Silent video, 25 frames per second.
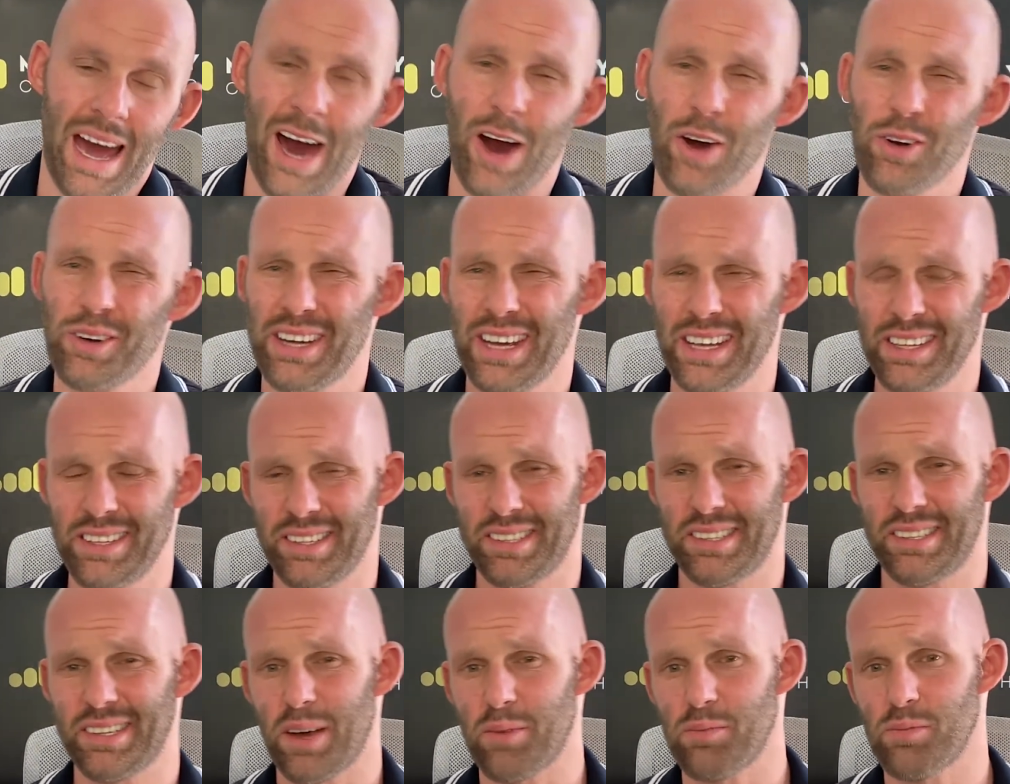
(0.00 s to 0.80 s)
How
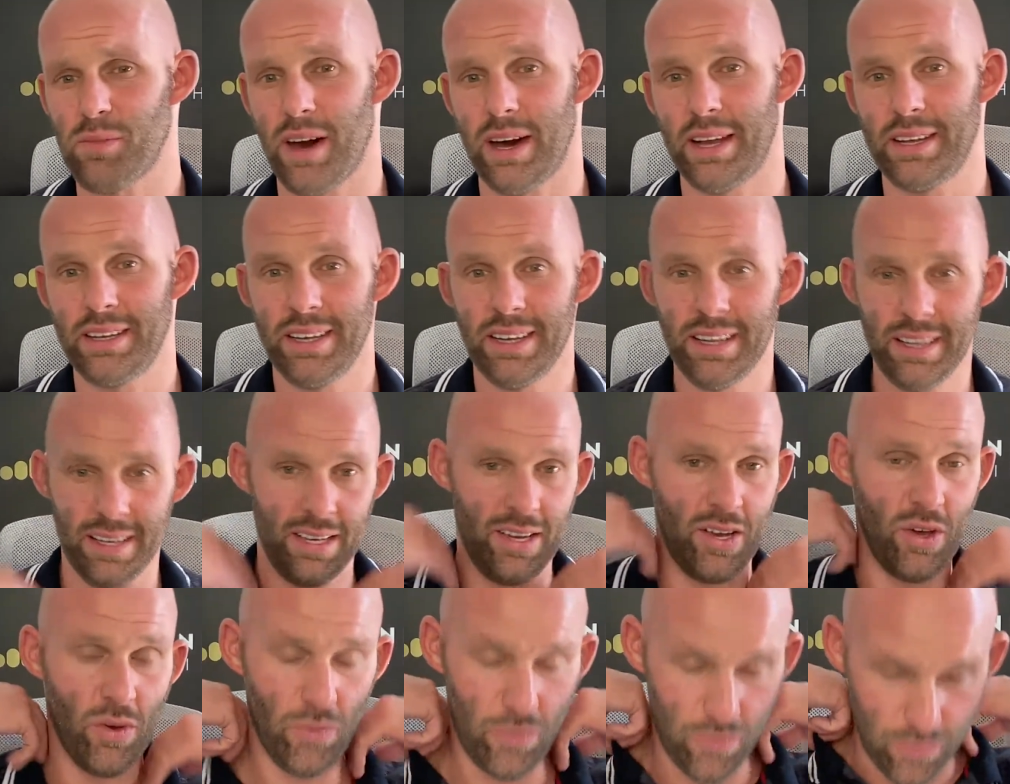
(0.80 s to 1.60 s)
can someone
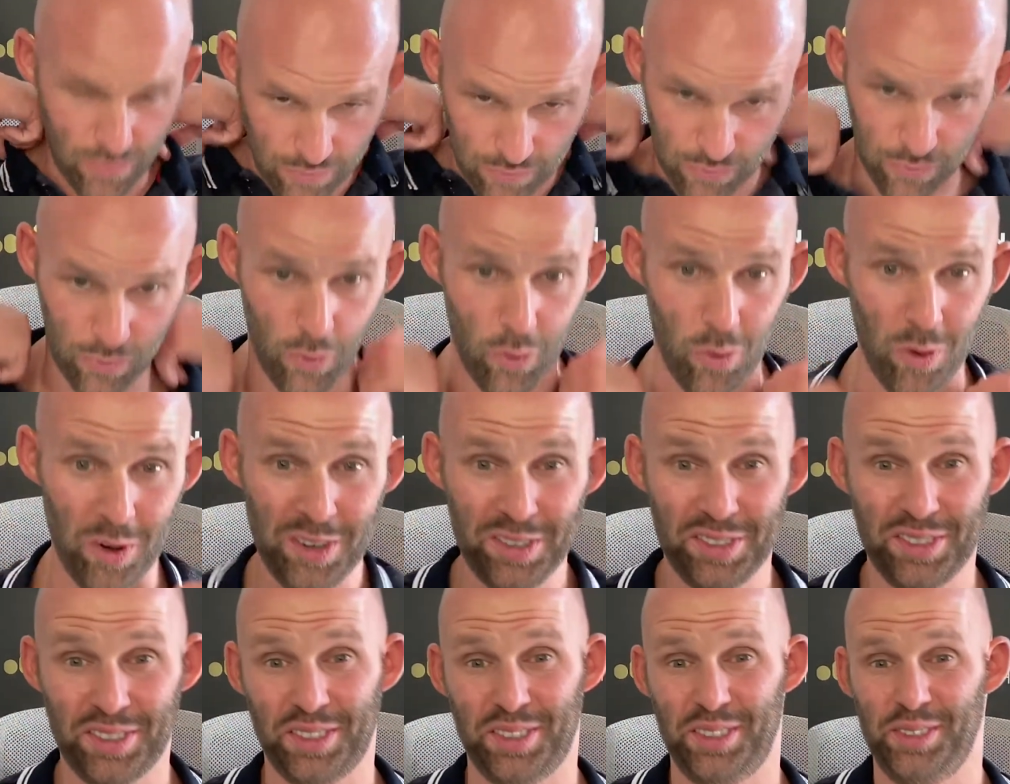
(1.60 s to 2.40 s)

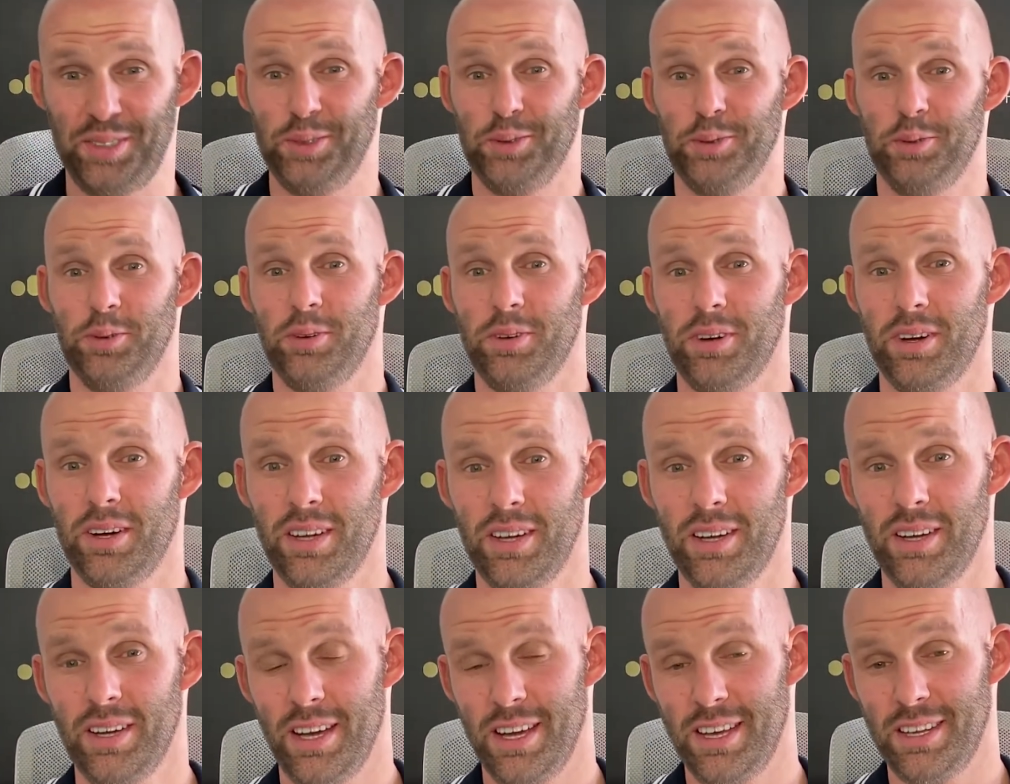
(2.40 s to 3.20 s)
force you
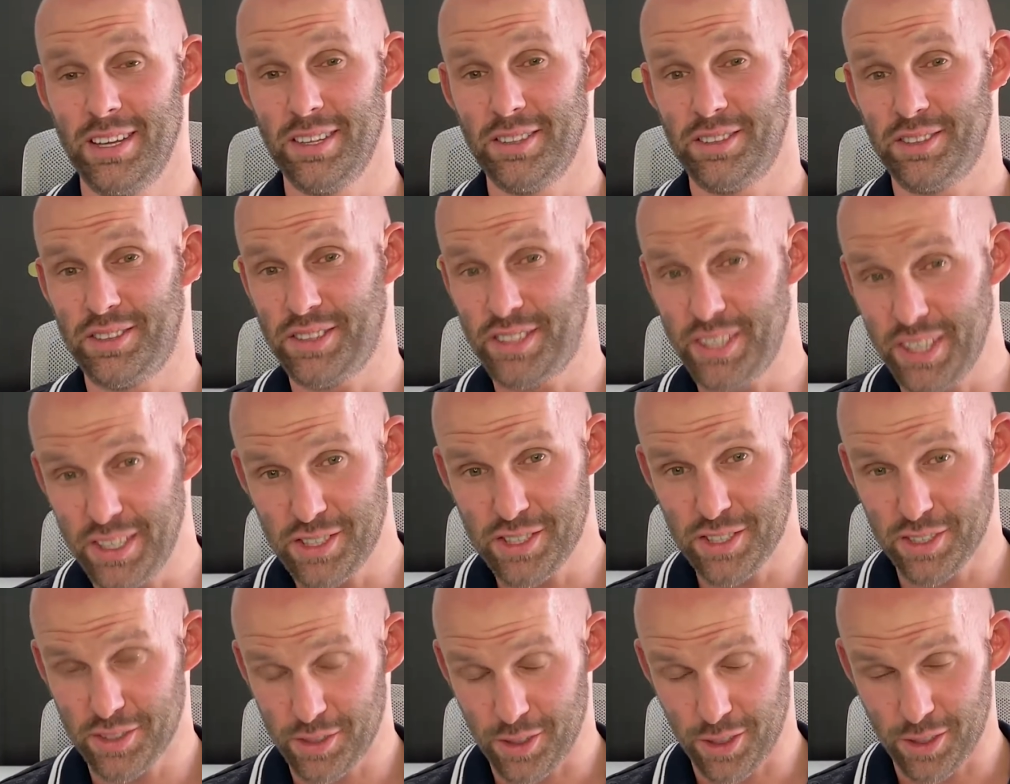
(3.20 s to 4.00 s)
in a
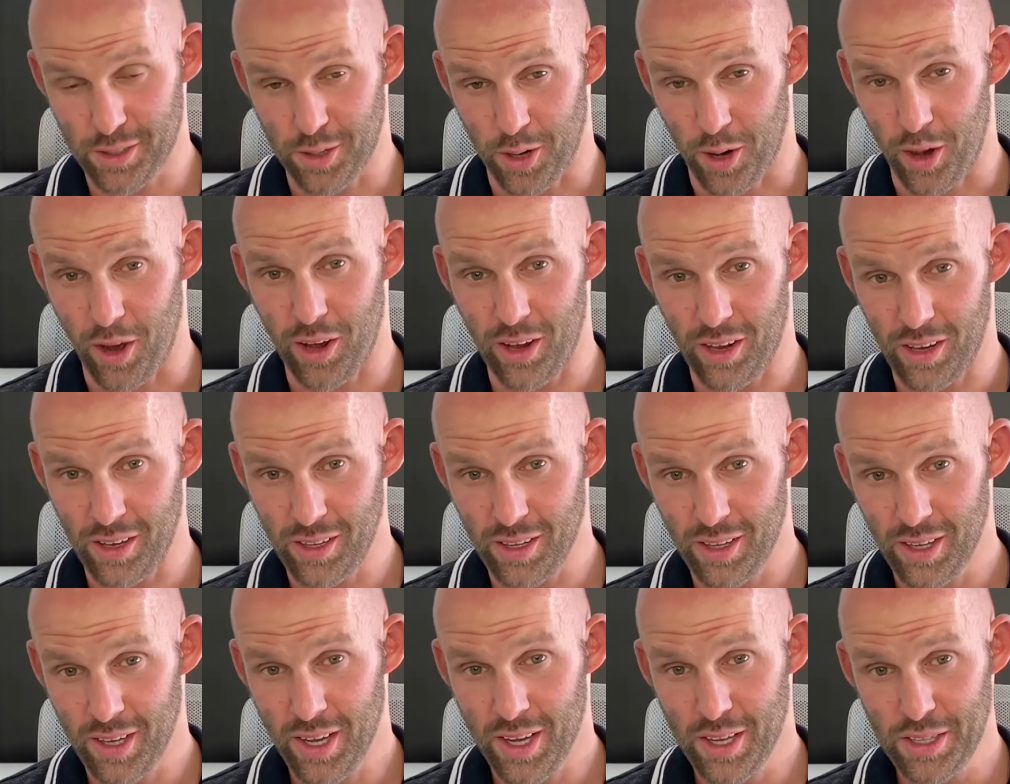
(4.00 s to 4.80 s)
digital
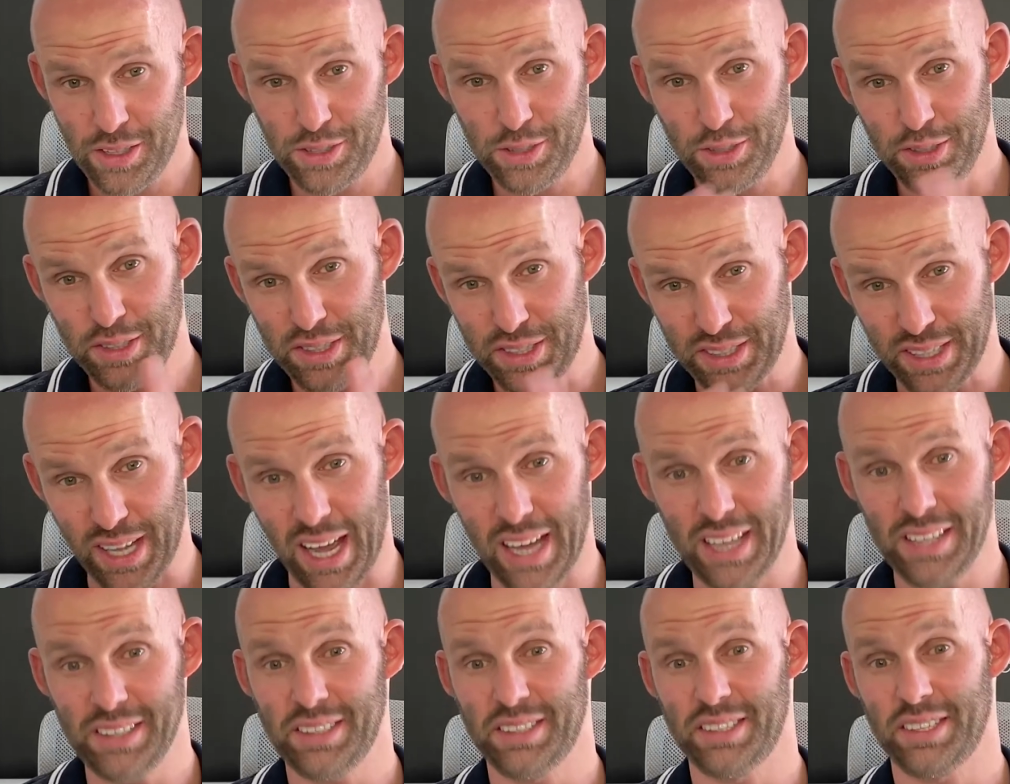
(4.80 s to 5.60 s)
call to
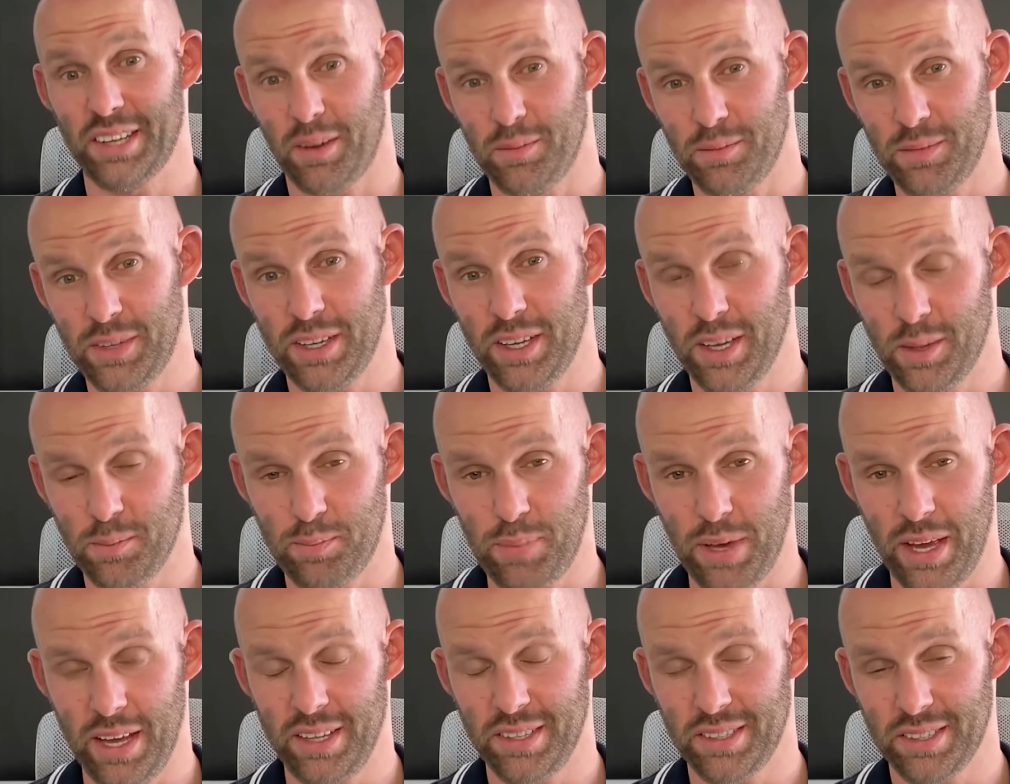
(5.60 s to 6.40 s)
sign something
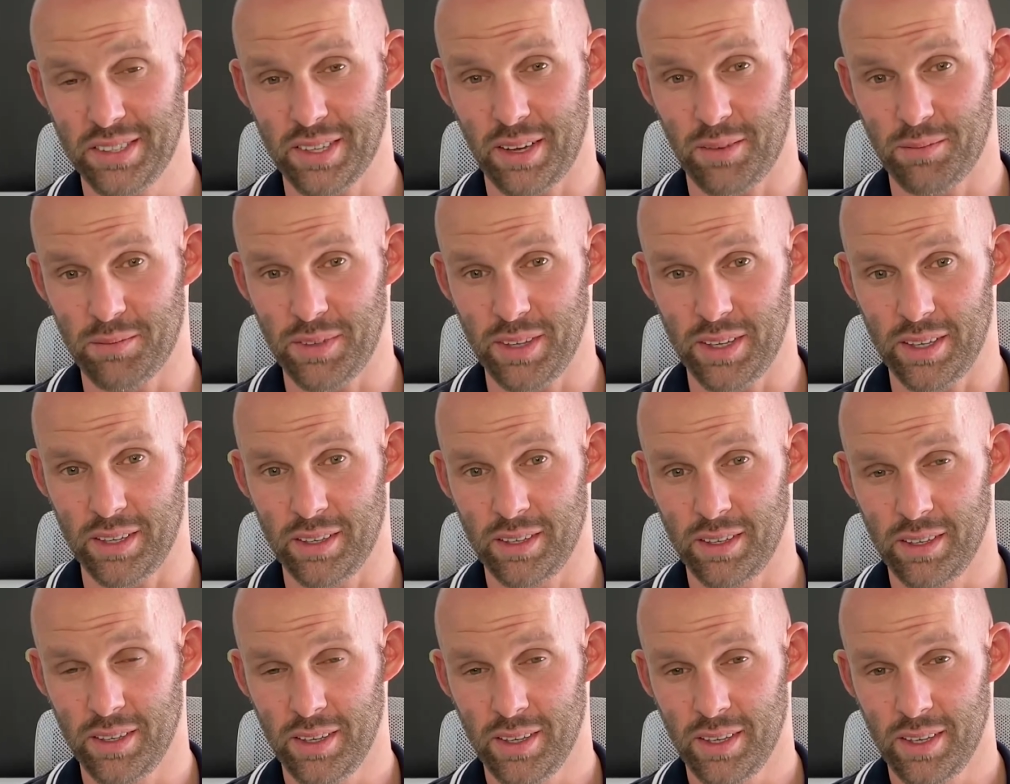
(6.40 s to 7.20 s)
and pay
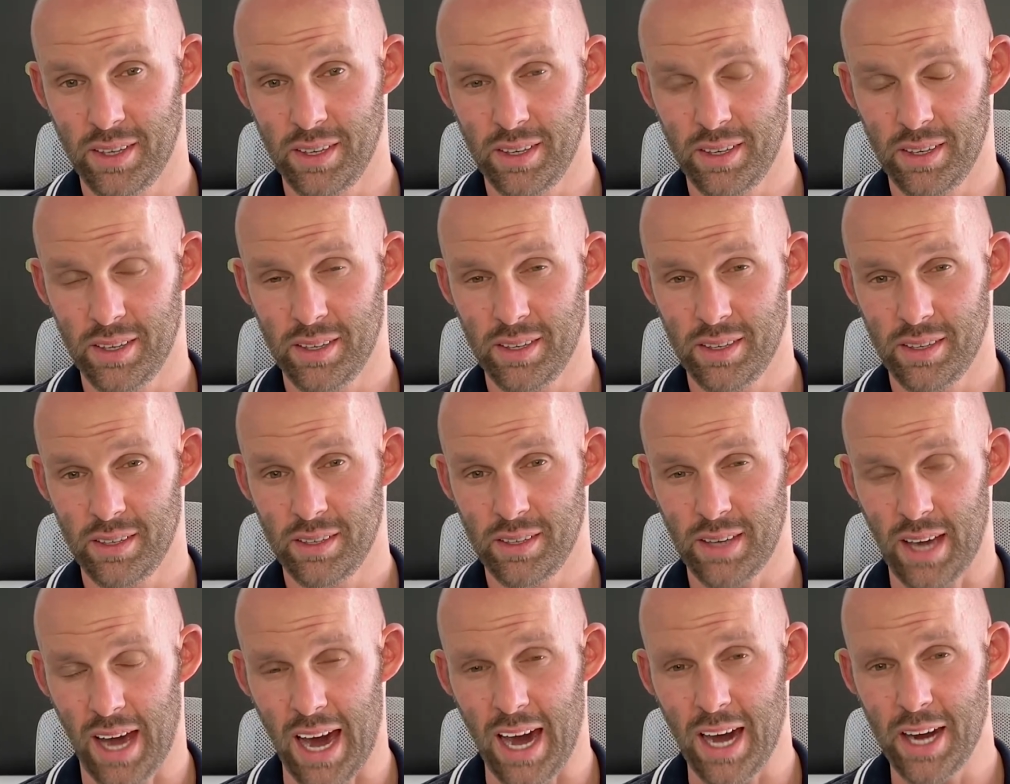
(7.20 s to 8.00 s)
something?
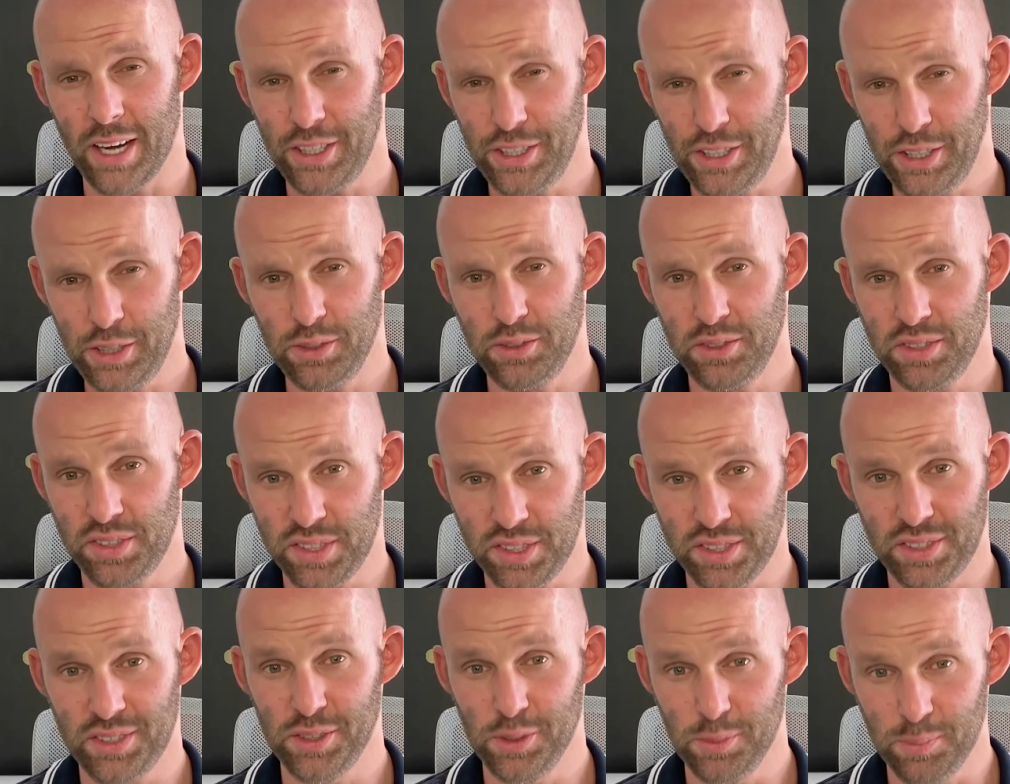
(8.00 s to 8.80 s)
Are you
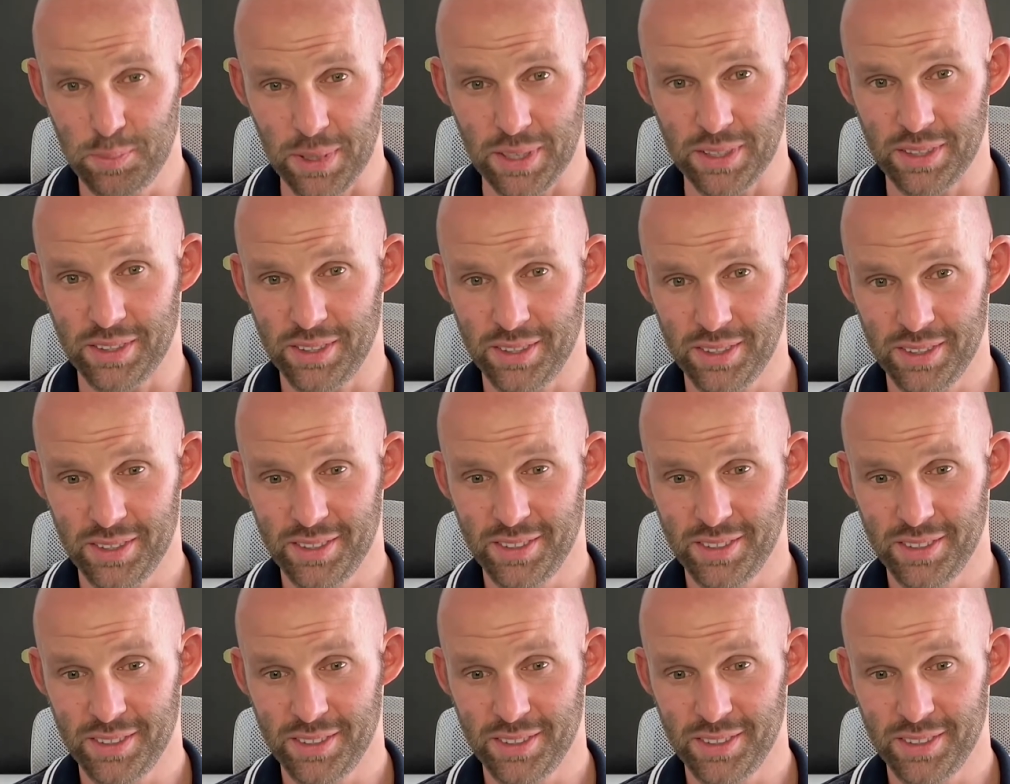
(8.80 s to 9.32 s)
stupid?